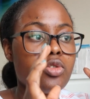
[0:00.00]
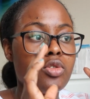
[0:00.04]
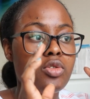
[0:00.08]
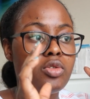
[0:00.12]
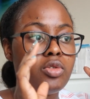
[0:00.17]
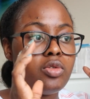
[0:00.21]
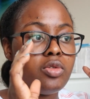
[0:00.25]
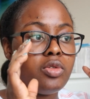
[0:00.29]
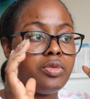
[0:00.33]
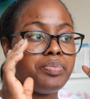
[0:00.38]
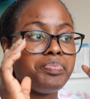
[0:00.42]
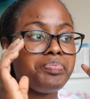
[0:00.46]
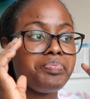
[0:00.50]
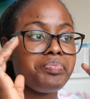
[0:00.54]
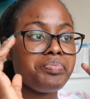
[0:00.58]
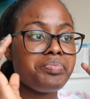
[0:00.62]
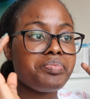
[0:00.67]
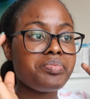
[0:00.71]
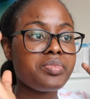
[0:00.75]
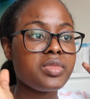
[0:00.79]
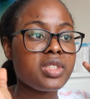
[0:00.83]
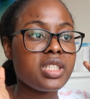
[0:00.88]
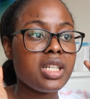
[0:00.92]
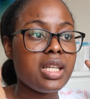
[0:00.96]
to
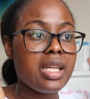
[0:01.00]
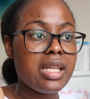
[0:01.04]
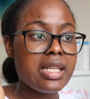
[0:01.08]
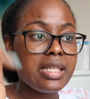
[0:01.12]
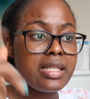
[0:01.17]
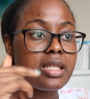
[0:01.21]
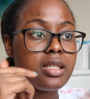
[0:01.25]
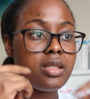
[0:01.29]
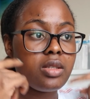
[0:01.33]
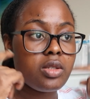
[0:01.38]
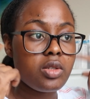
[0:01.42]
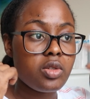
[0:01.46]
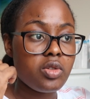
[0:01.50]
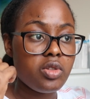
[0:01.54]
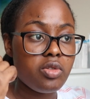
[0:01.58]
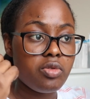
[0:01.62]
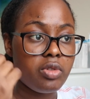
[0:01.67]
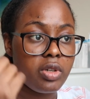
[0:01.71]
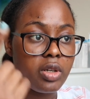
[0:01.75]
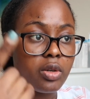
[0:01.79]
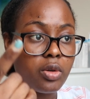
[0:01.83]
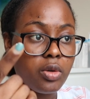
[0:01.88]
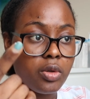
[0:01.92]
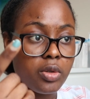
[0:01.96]
listen to the
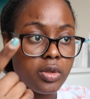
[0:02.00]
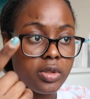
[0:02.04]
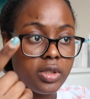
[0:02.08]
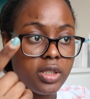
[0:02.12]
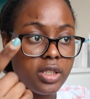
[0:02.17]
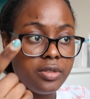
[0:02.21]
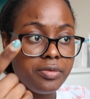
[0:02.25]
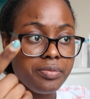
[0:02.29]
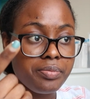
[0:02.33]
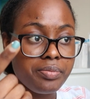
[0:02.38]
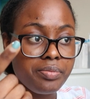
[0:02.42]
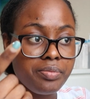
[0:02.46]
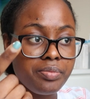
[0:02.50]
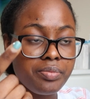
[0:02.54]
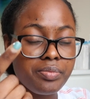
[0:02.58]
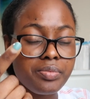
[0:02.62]
recording